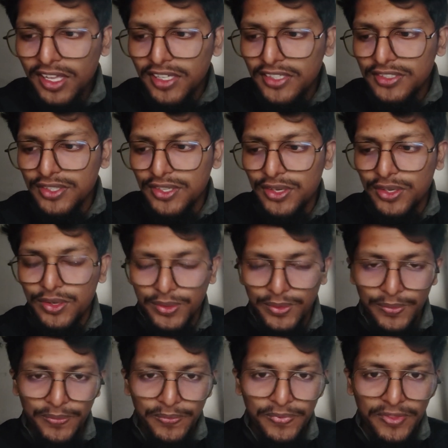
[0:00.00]
So
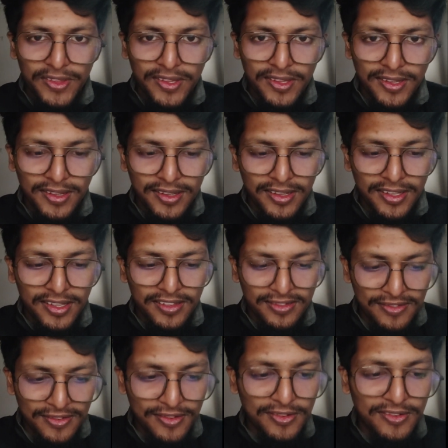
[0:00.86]

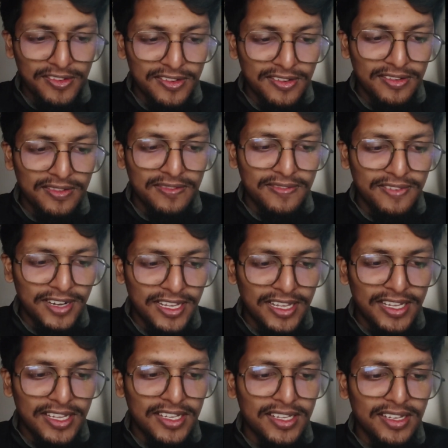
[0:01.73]
if you feel
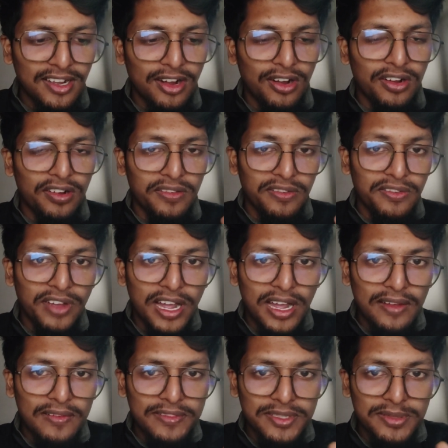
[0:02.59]
free, or if you
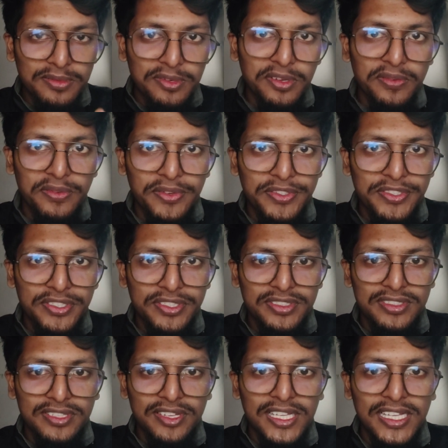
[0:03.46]
have some
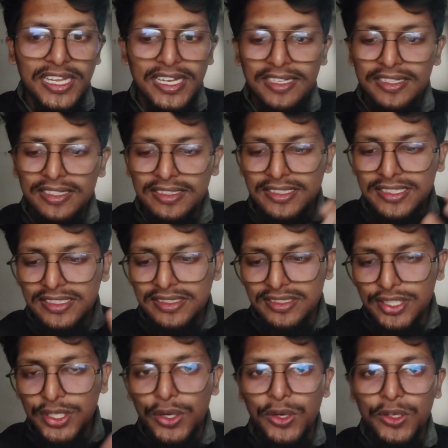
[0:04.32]
confusions on that,
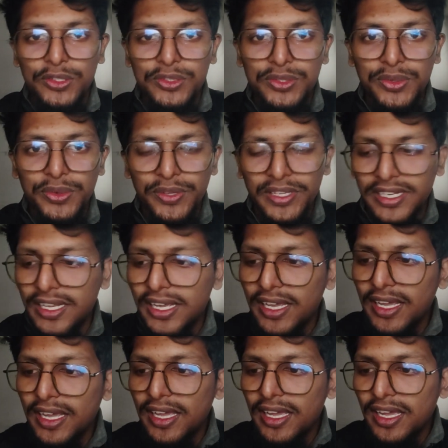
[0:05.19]
just go through in.
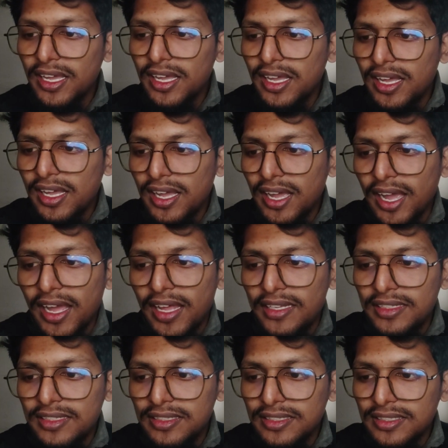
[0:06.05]

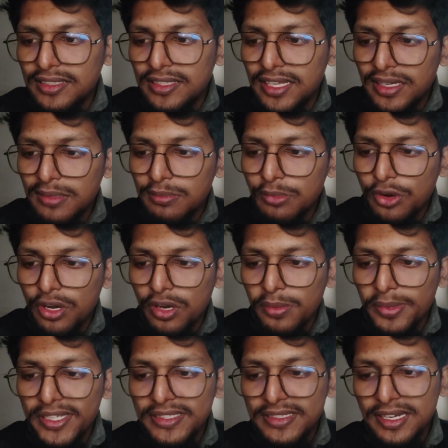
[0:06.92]
And then
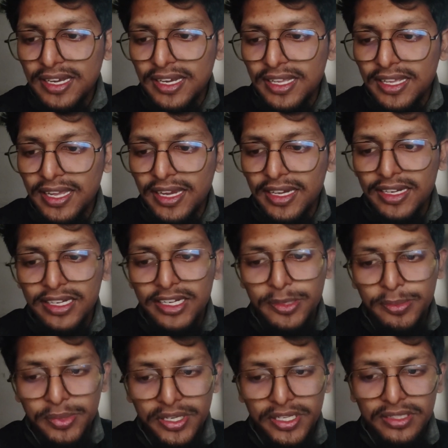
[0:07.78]
model-based learning and
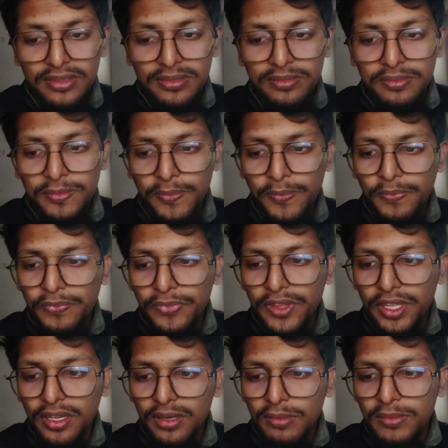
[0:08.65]
typical
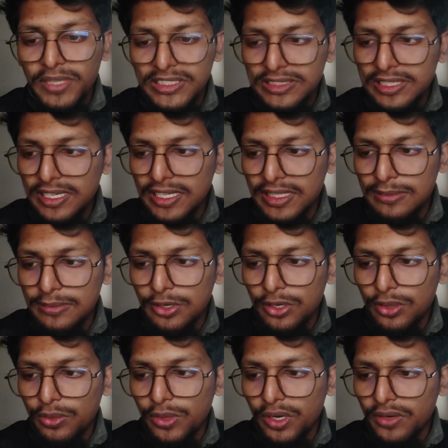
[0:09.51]
machine learning
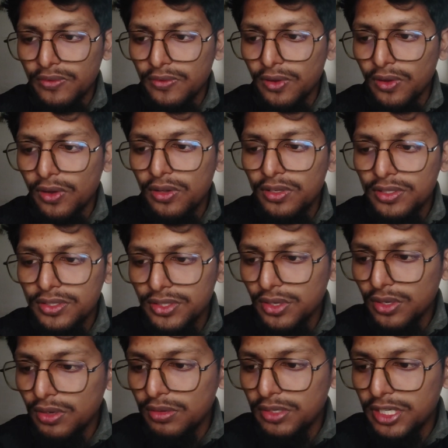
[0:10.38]
workflow.
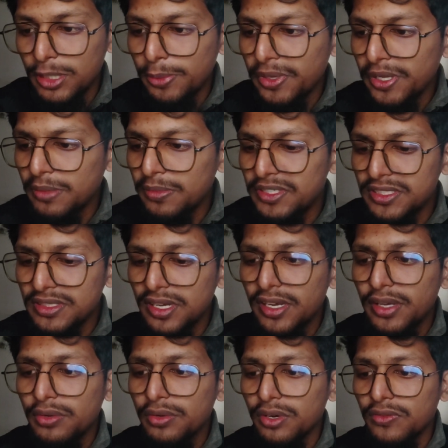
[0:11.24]
So typical machine
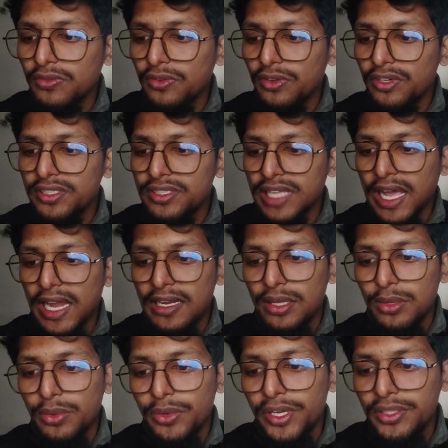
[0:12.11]
learning workflow is
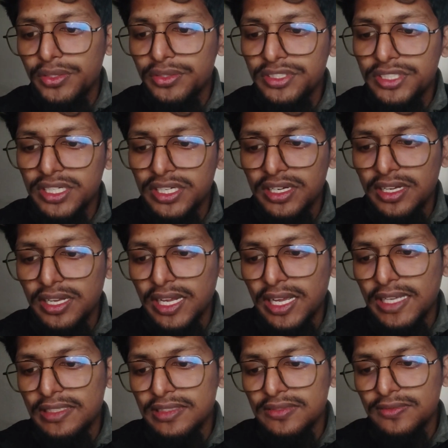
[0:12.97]
another way to
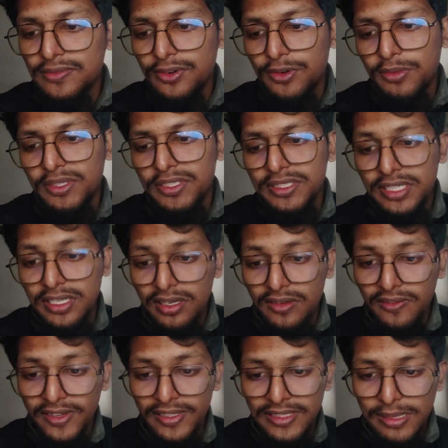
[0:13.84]
generalize from a set
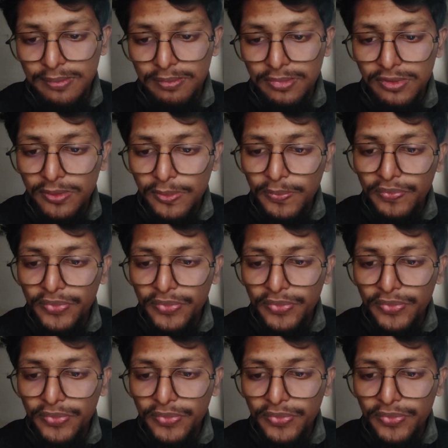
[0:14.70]
of example.